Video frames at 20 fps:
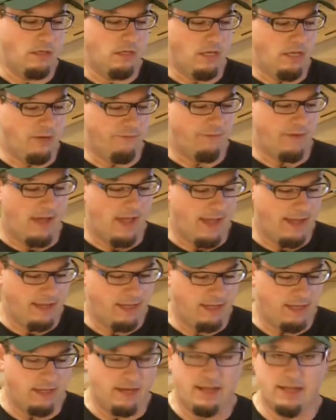If I
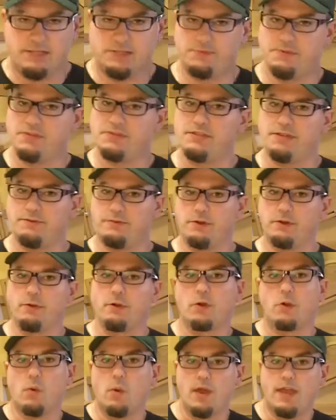get a specific
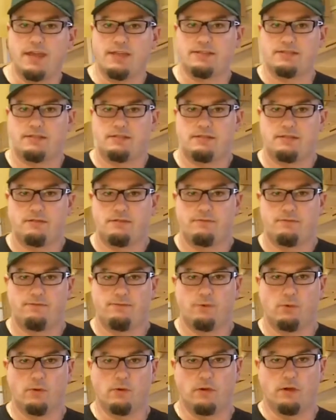request
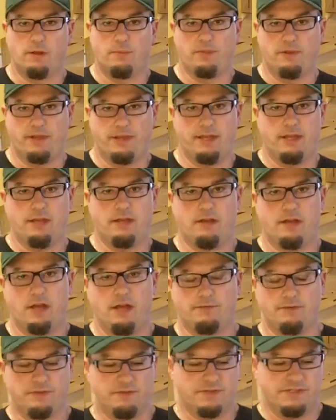for a plan
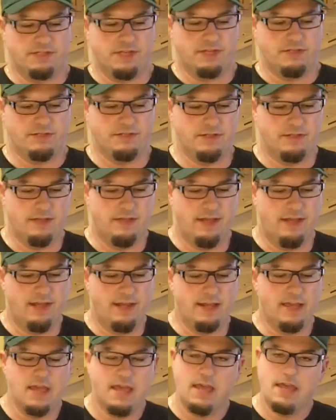off of a sketch of the
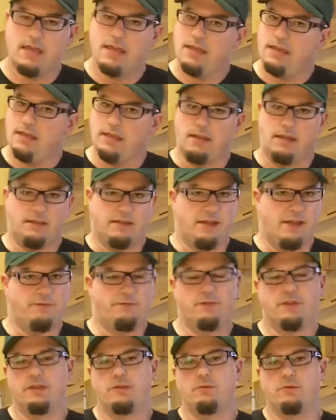day, it
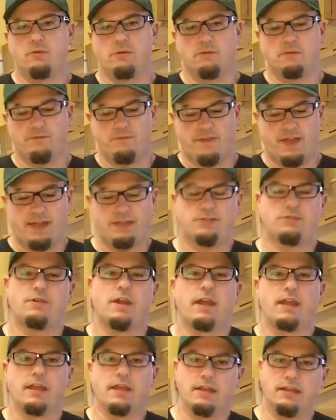definitely will fast
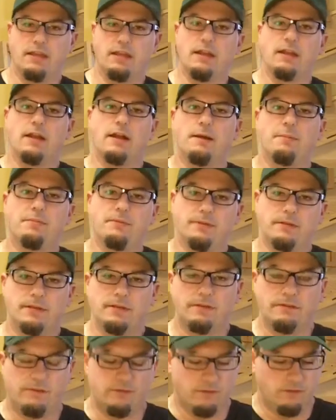track it and get it up
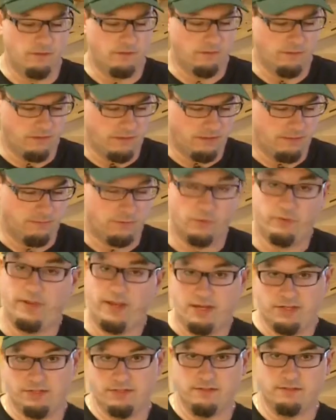into
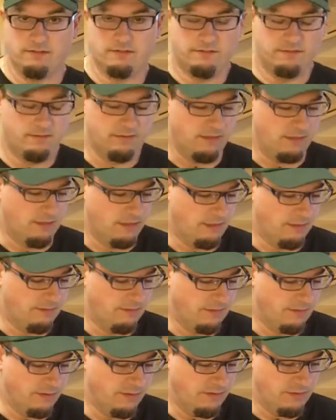rotation,
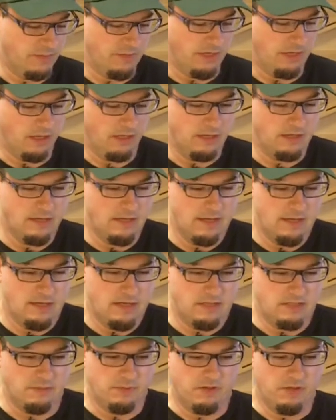so to speak,
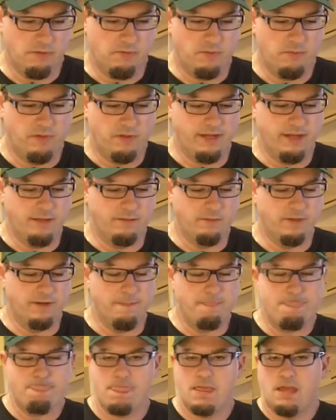to become a plan.
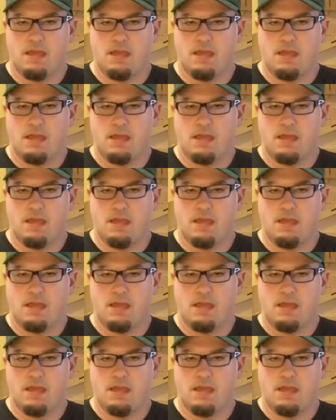But